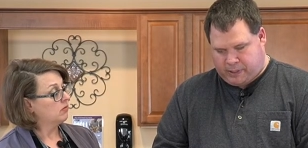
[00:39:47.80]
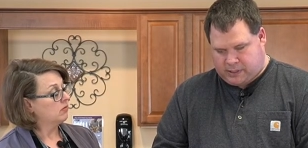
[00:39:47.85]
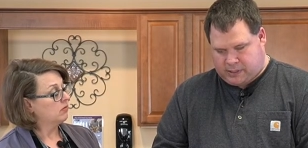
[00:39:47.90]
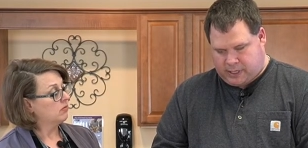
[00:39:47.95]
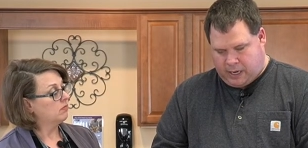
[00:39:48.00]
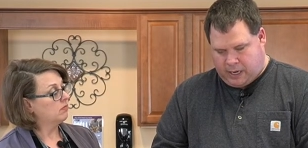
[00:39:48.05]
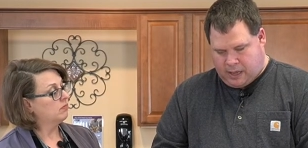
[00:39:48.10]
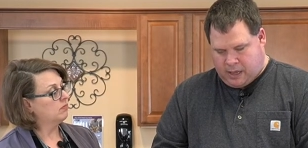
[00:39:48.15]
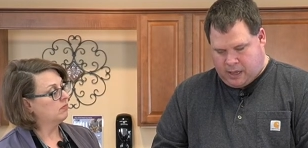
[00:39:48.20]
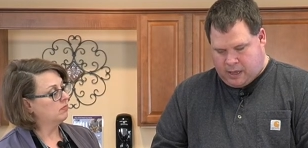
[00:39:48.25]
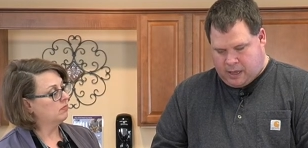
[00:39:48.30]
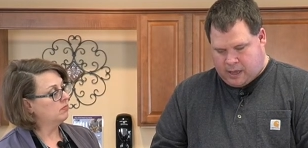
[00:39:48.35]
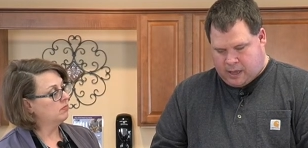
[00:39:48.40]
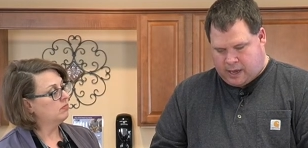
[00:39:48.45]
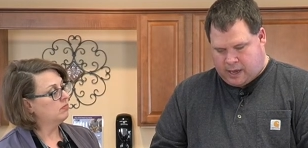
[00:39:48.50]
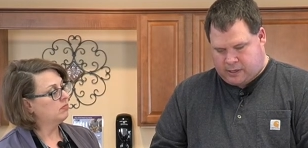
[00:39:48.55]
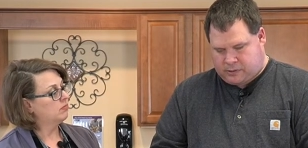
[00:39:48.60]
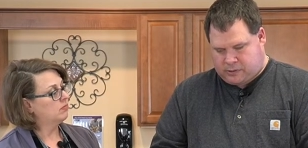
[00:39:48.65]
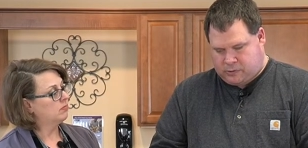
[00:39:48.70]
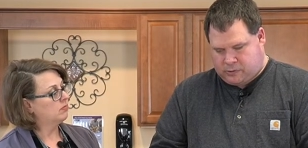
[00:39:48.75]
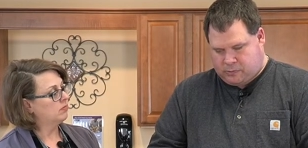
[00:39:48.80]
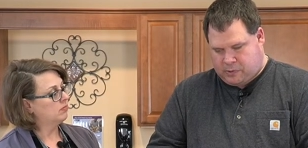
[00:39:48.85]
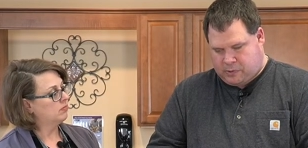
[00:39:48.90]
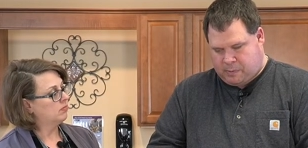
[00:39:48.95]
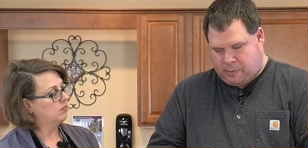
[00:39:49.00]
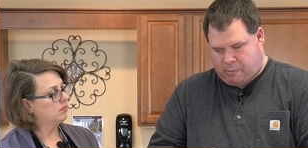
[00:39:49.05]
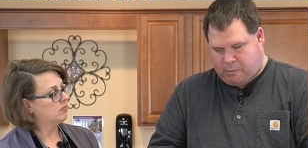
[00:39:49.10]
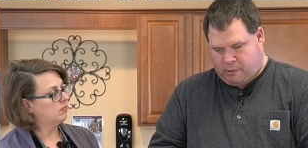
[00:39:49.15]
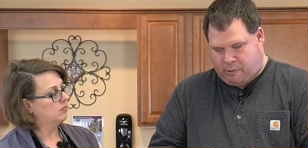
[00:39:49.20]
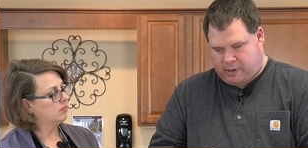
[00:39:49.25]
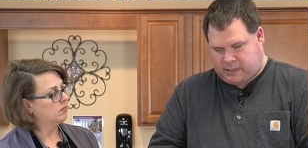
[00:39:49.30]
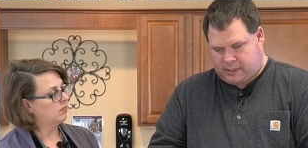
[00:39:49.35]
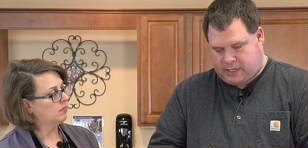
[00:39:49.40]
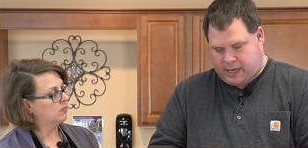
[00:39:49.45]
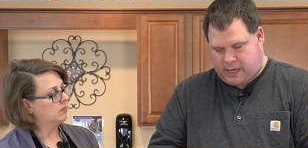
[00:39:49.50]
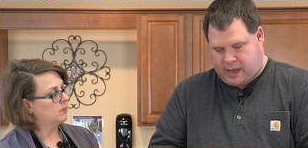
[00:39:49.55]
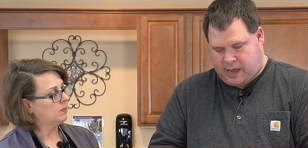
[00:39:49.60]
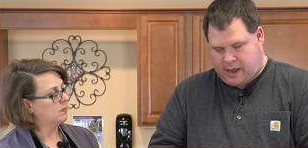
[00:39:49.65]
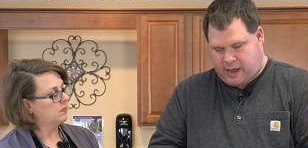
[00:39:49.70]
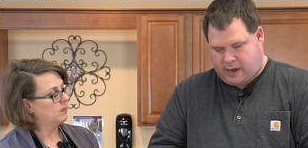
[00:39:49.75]
Speaker 1: Mm-hmm. I assume the pointy
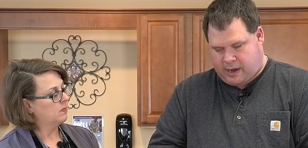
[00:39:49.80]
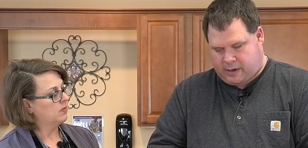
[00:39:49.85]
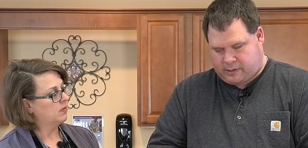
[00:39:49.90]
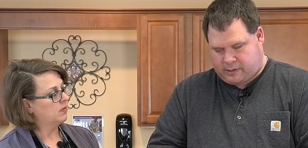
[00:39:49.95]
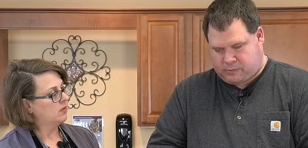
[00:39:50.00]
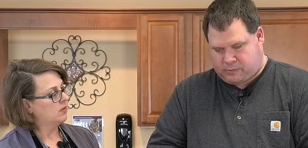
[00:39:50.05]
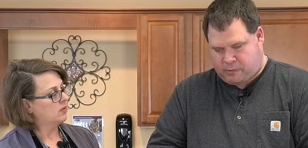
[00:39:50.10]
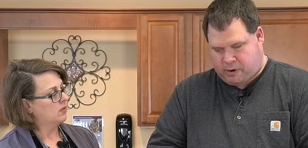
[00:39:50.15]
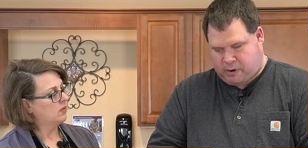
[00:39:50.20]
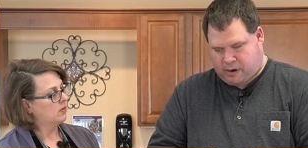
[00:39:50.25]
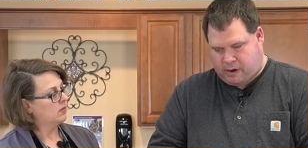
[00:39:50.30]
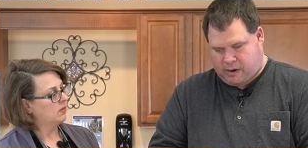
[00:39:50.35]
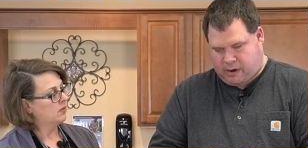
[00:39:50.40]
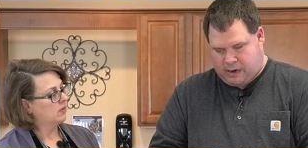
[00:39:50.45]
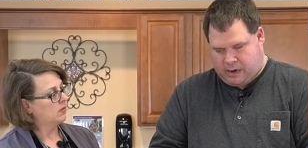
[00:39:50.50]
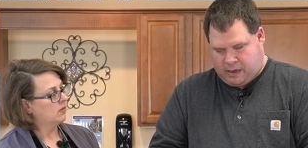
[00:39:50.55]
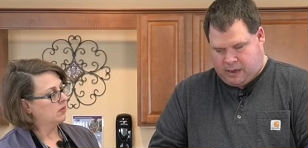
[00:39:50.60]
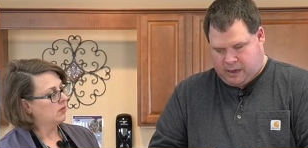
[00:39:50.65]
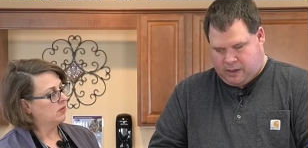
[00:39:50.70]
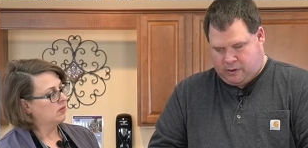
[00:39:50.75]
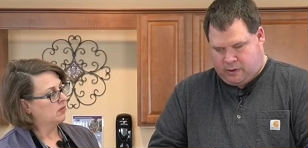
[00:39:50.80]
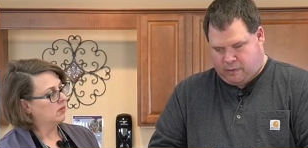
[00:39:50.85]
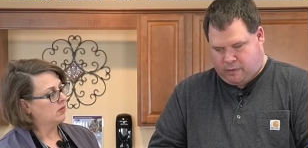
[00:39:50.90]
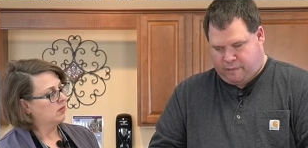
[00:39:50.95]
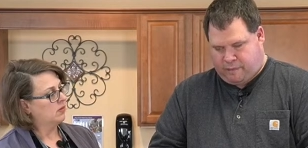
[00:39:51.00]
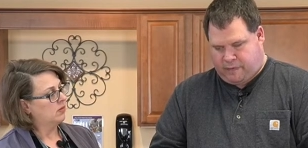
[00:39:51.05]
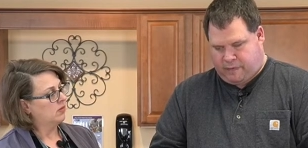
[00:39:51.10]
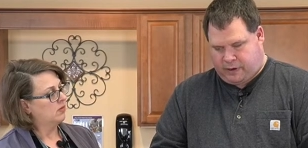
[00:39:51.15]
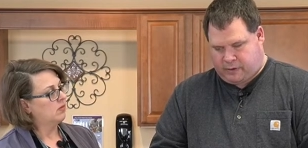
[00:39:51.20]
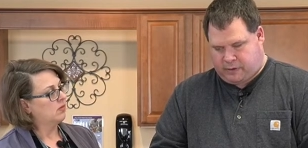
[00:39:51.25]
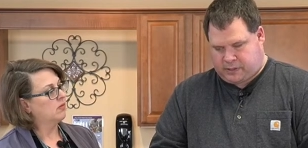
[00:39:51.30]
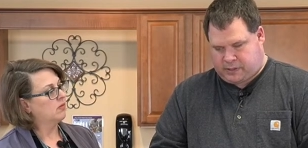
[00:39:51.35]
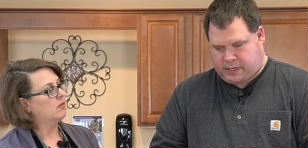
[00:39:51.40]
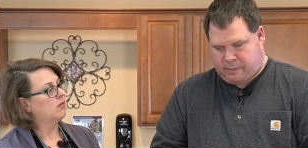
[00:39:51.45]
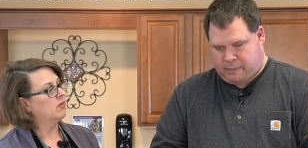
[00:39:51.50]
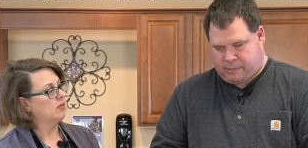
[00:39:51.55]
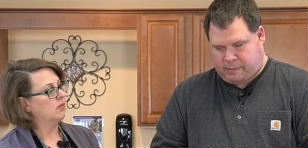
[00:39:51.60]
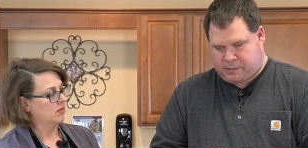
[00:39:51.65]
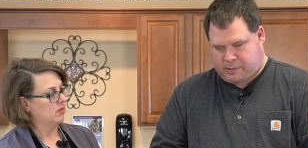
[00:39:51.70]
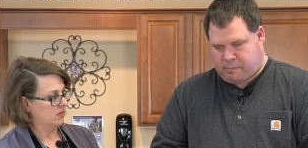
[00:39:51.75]
end is where your fingertip is
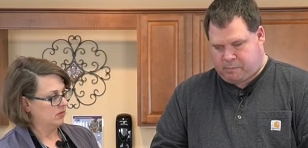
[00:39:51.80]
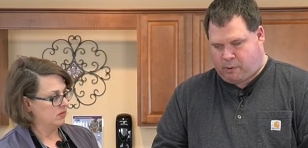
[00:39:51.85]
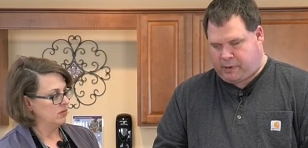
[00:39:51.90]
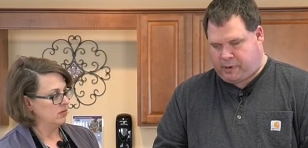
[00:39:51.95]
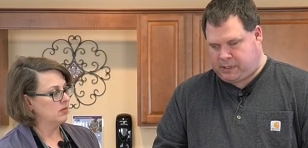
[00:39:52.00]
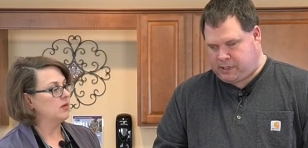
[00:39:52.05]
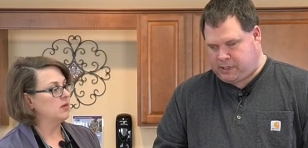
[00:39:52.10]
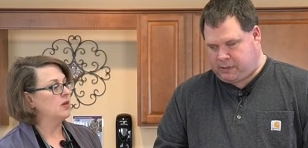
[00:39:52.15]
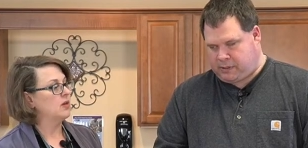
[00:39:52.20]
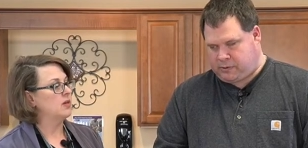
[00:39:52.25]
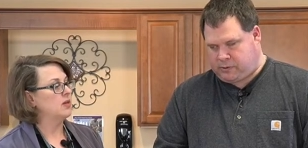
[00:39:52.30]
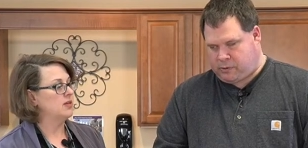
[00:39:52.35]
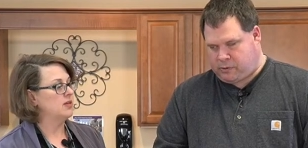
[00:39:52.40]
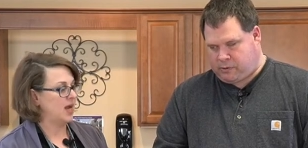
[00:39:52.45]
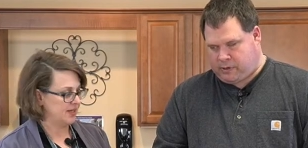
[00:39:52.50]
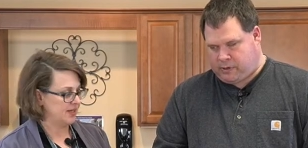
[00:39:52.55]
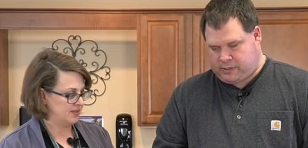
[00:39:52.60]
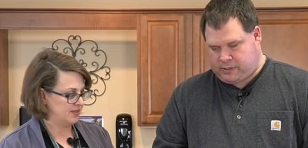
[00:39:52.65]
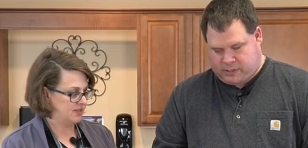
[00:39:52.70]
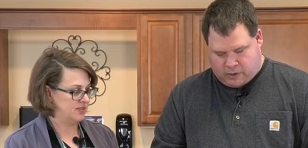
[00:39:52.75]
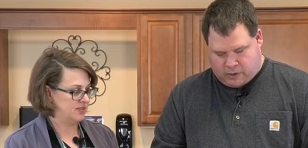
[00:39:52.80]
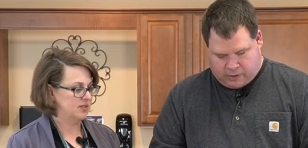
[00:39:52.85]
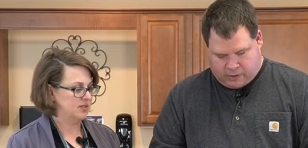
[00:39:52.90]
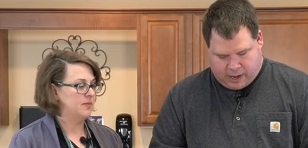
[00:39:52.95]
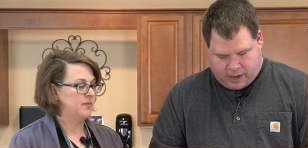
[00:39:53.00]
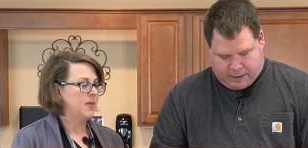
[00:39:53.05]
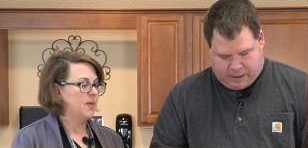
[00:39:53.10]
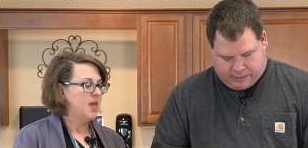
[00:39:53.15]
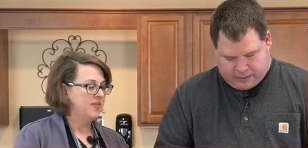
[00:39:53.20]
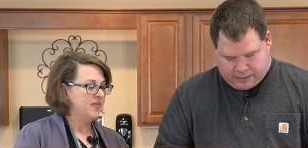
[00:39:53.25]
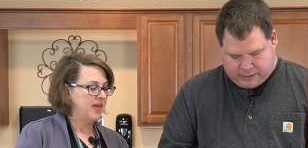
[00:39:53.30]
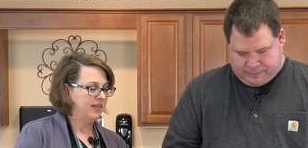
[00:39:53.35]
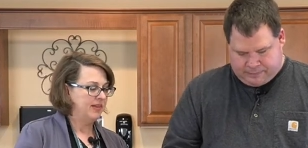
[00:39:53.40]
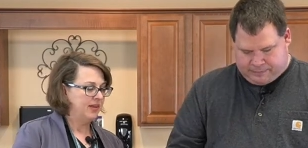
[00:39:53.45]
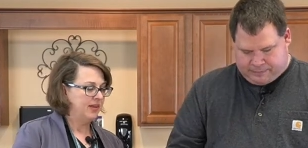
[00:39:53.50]
pointing towards. Yes. Okay, good. That little